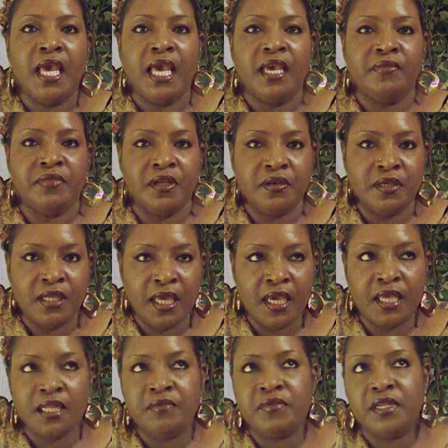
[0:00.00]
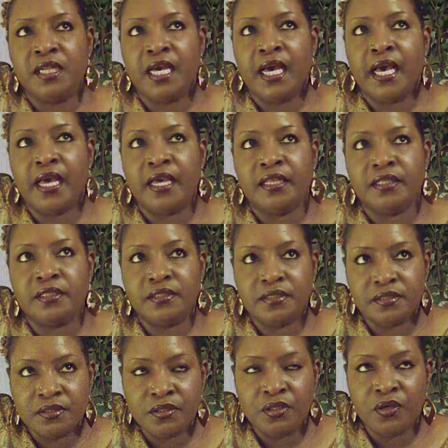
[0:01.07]
If they're negative, then I
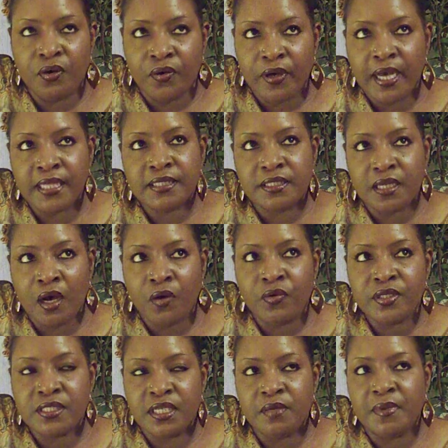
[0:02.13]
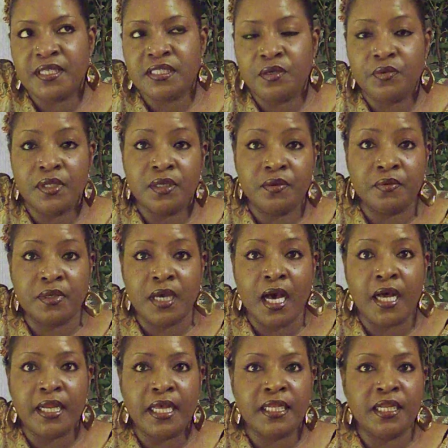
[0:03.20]
always say to myself, well,
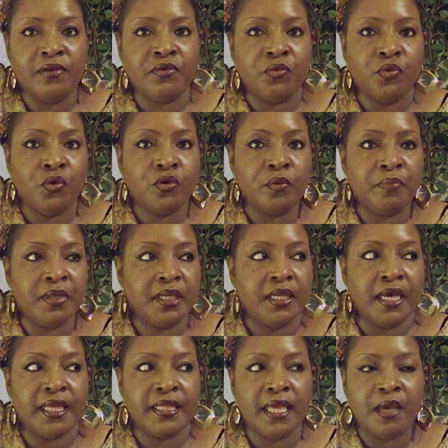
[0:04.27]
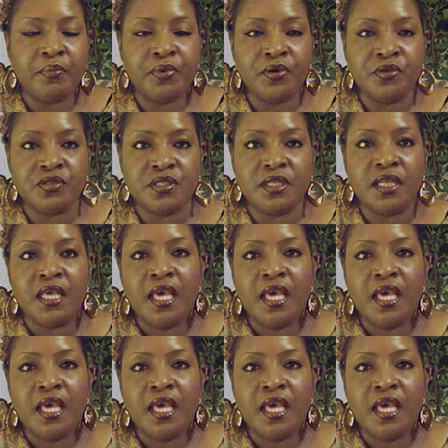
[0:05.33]
God, I never want to be like that person.